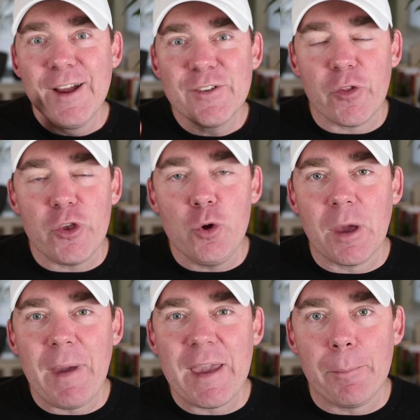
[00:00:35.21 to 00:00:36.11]
so that you
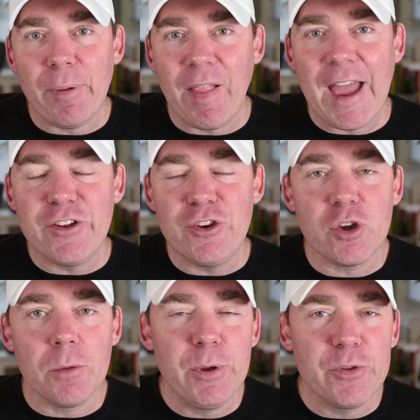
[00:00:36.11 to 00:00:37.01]
can make a plan, you
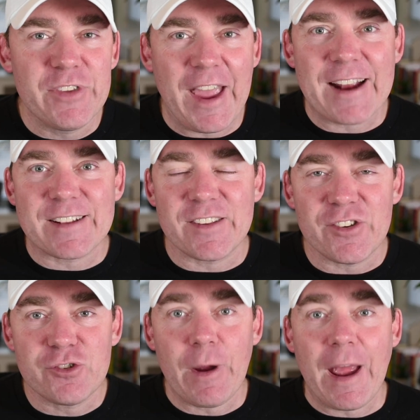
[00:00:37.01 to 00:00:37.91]
can build tactics,
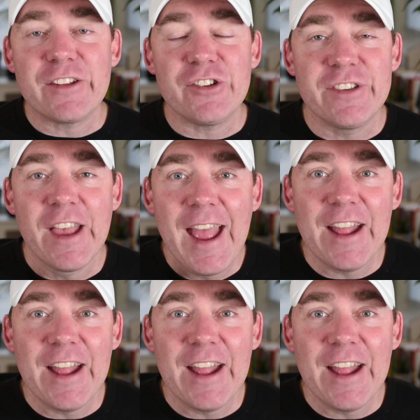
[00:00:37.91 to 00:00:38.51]
strategies,